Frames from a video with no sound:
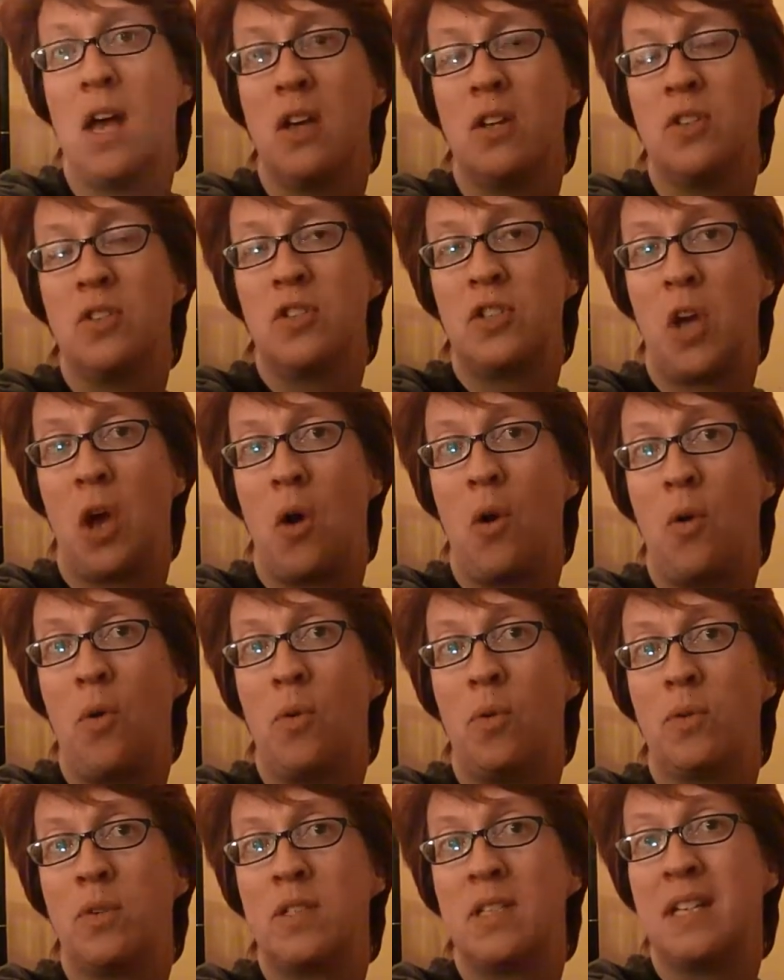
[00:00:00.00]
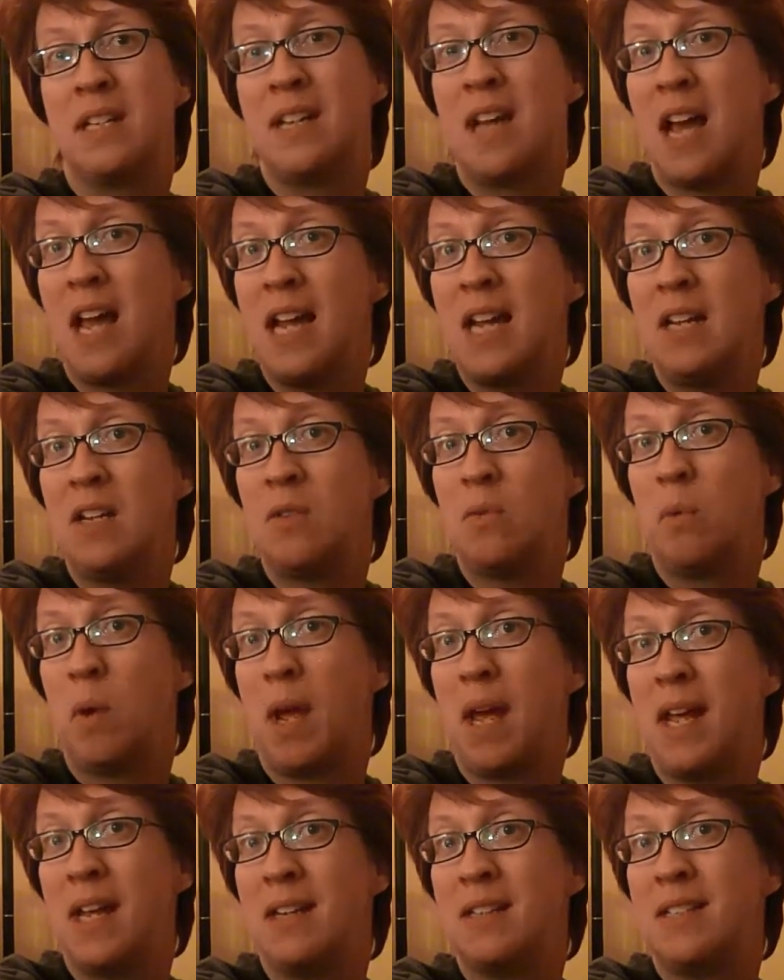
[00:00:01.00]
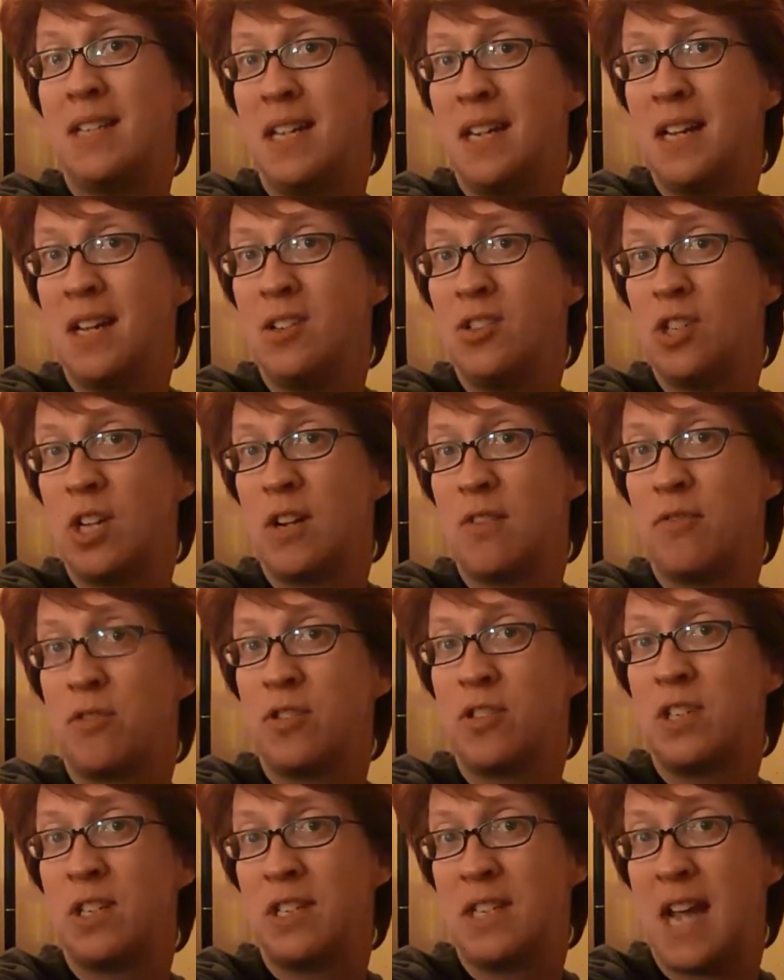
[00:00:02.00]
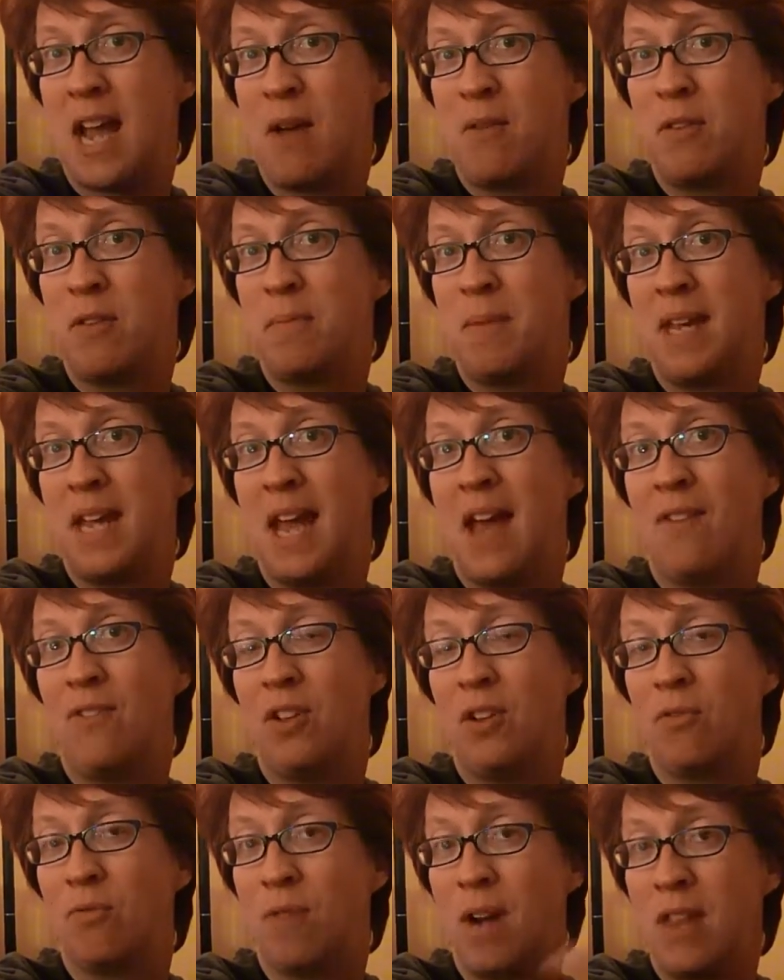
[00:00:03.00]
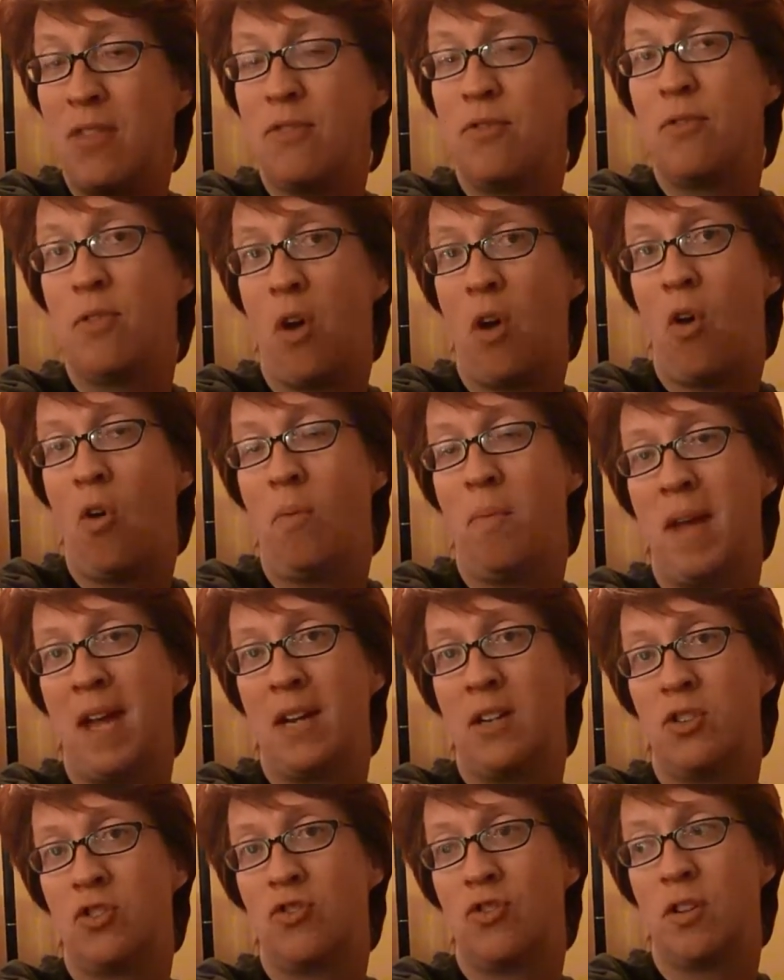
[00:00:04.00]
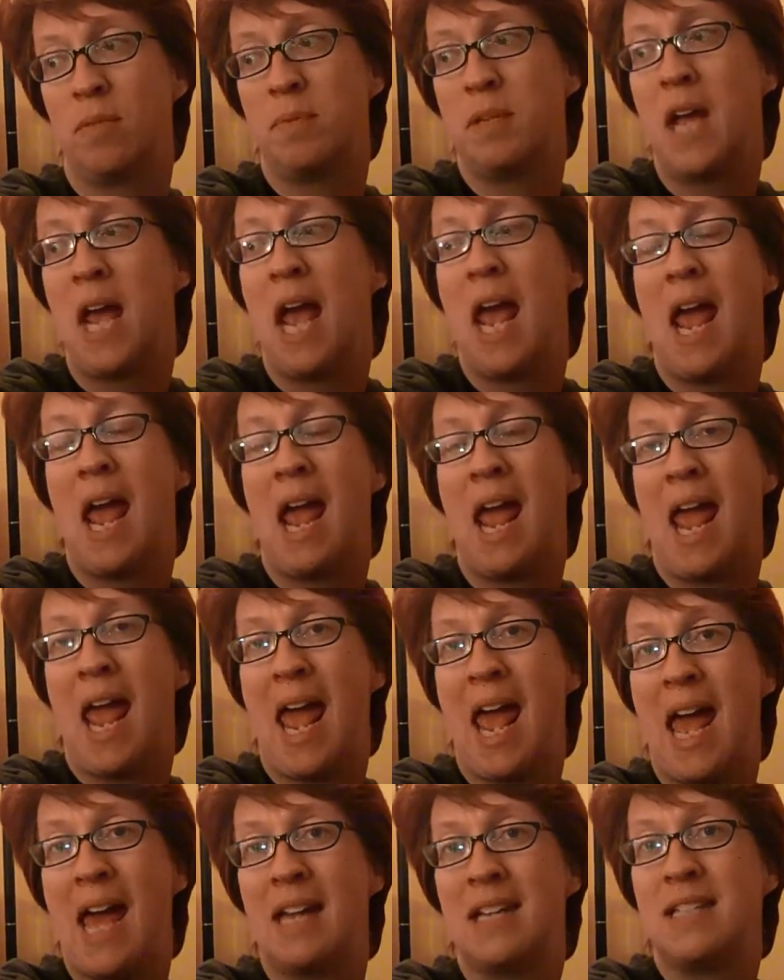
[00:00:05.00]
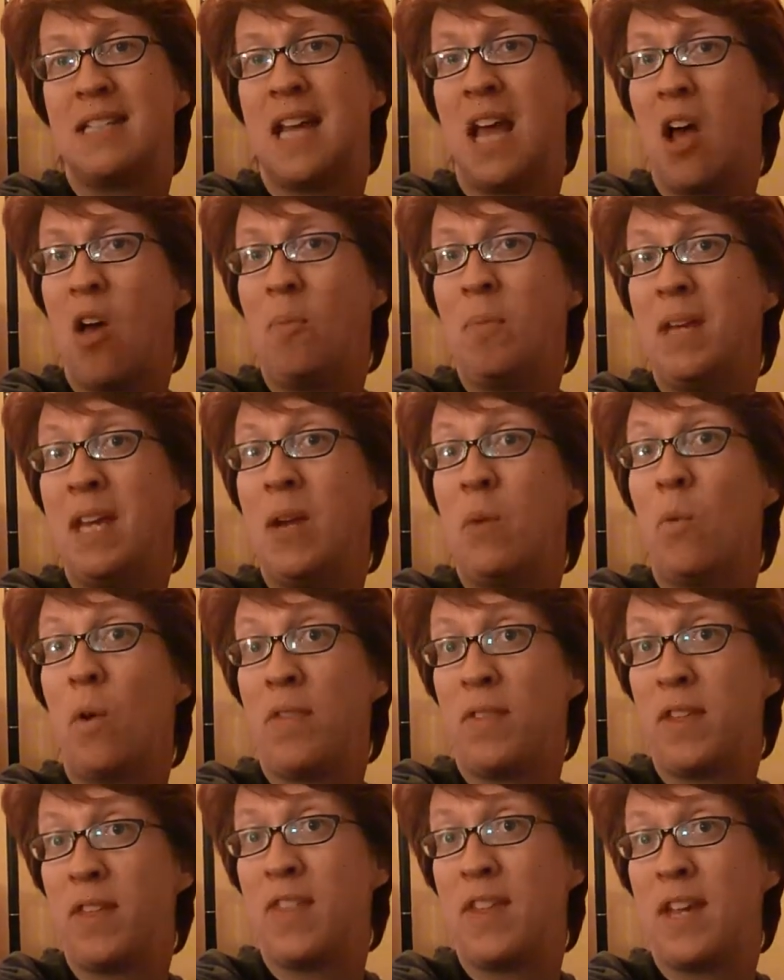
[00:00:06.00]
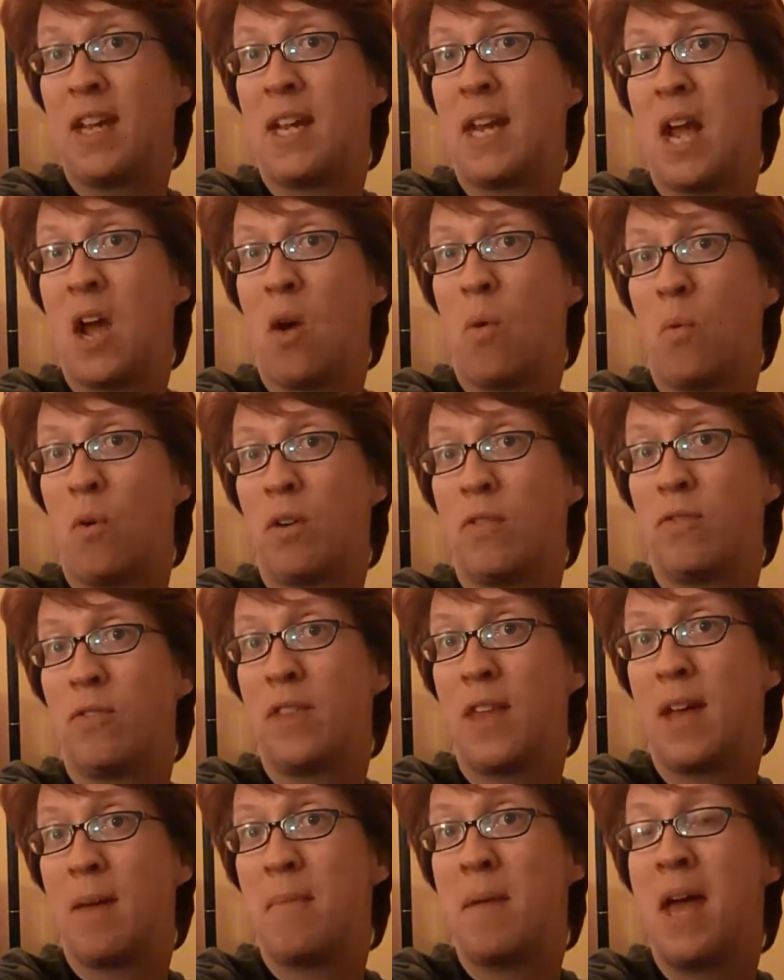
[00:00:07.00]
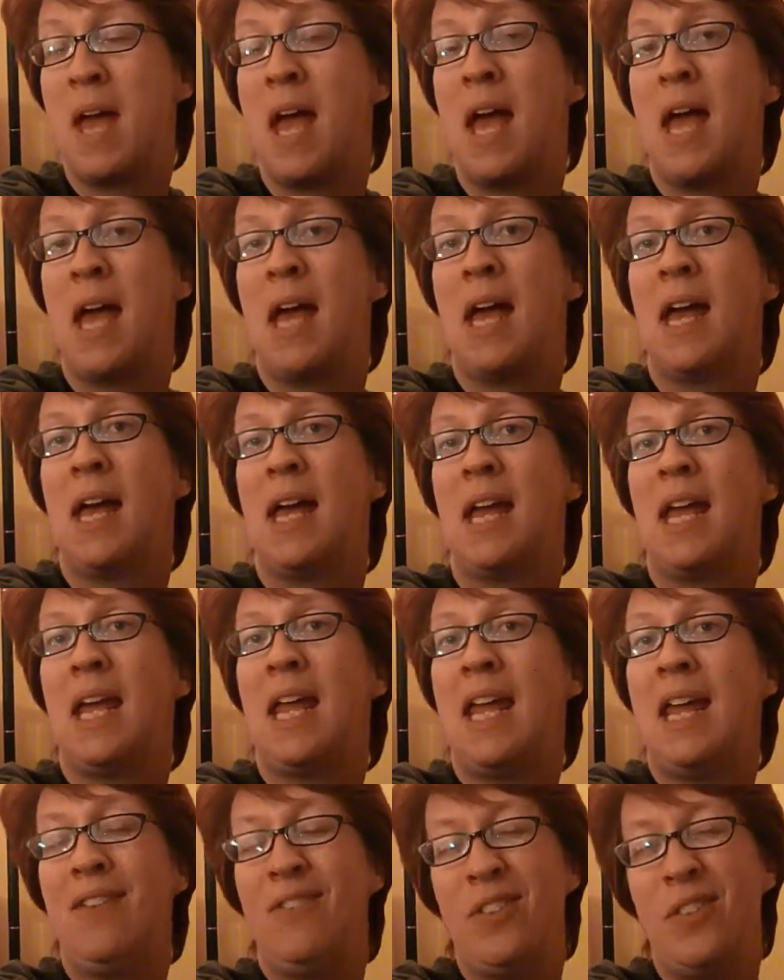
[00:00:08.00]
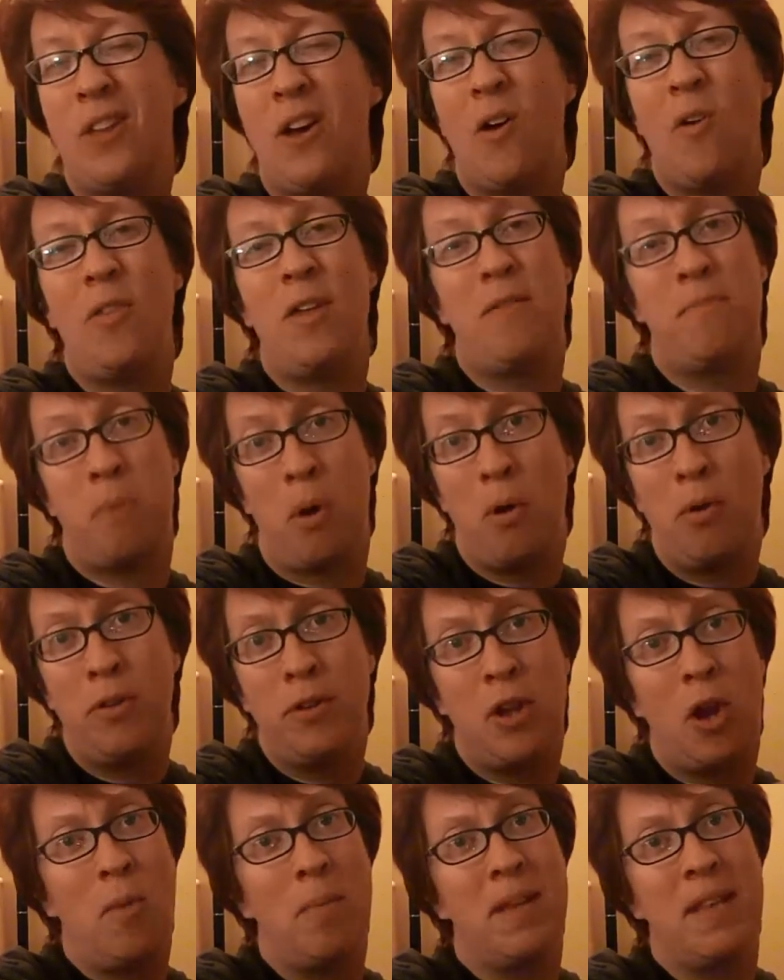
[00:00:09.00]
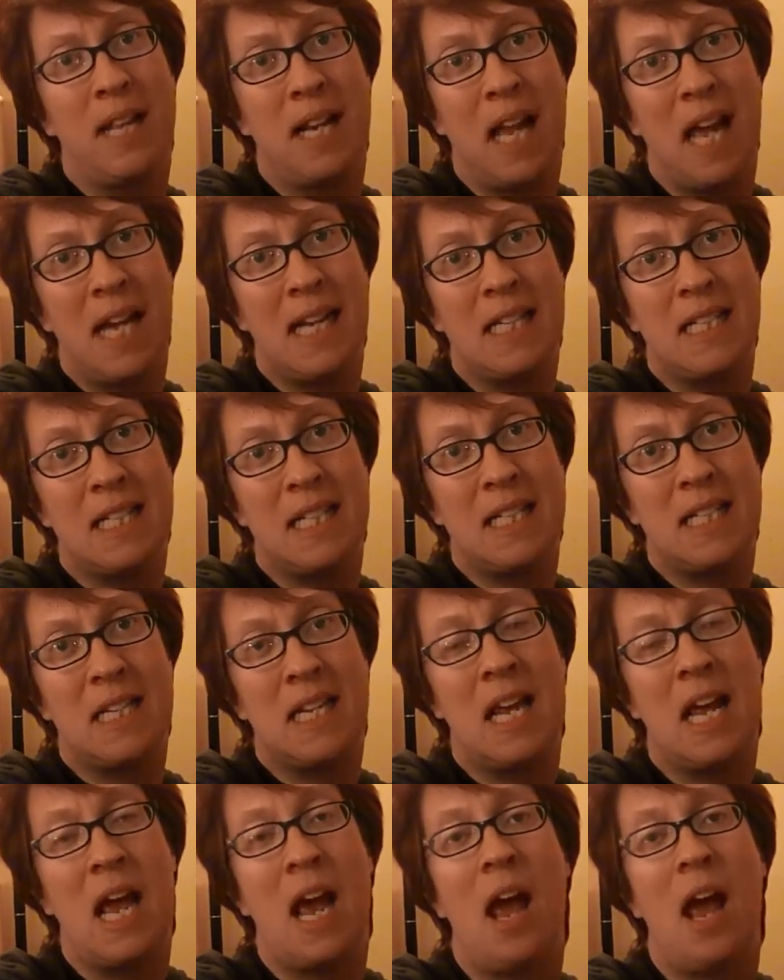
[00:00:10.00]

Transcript: So tonight when Tina and Jennifer sit down with me, having read through the whole manuscript, and tell me what they think and how it worked for them, even though they've both told me they liked it,